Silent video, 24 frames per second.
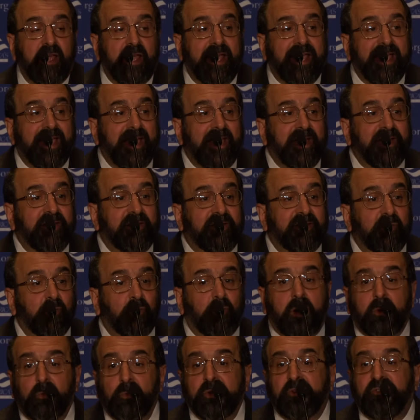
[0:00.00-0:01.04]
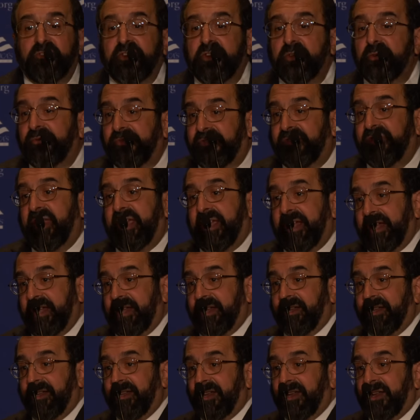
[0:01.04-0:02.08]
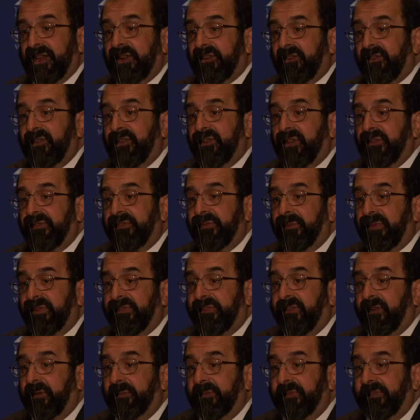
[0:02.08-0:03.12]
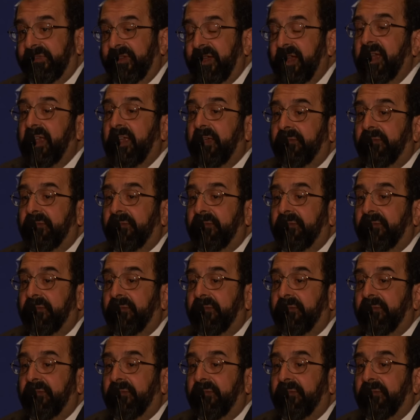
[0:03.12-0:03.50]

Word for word: And what would you say to those Muslims.